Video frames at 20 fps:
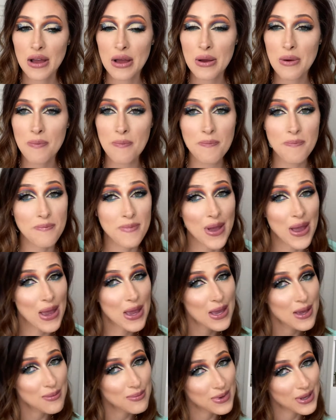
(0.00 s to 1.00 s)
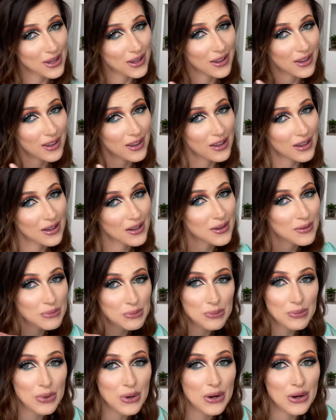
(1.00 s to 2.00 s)
maybe
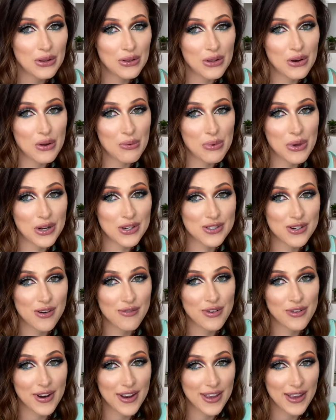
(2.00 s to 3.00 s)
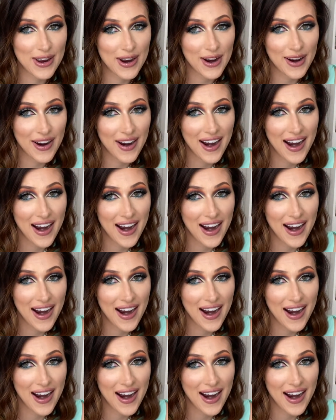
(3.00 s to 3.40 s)
put a little picture of it right here,